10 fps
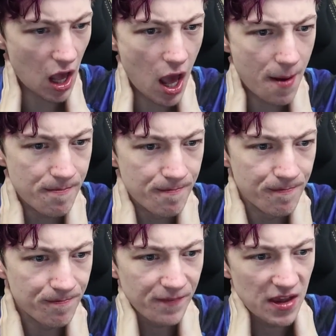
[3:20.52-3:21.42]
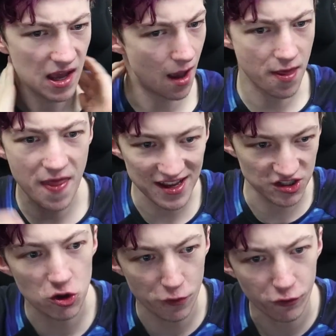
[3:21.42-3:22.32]
Um, and then that
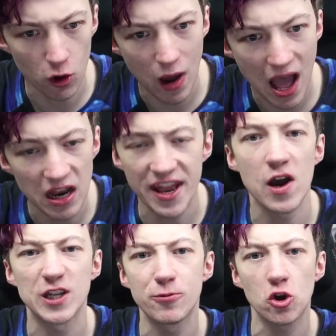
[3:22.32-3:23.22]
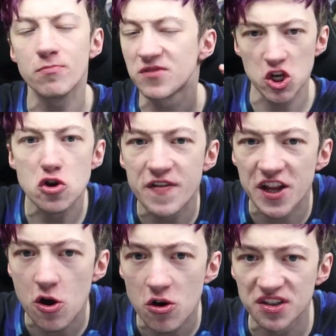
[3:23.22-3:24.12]
stuck for a while, and now it's become two
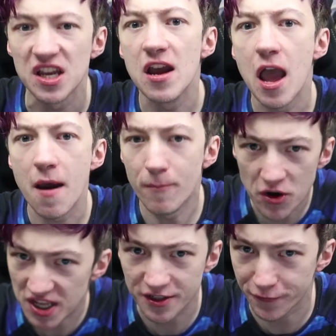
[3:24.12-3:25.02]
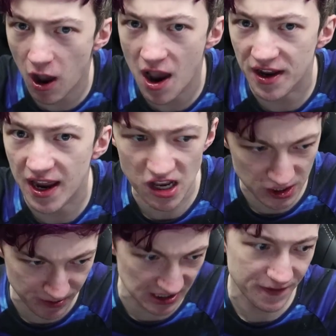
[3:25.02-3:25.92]
videos Monday to Friday at
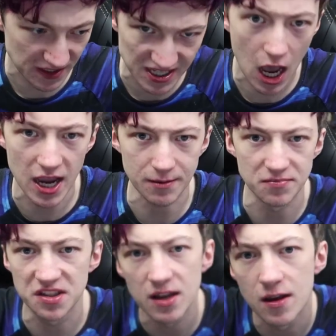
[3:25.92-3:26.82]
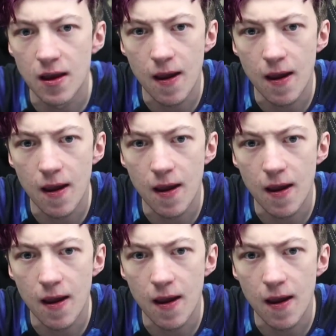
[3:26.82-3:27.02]
specific times.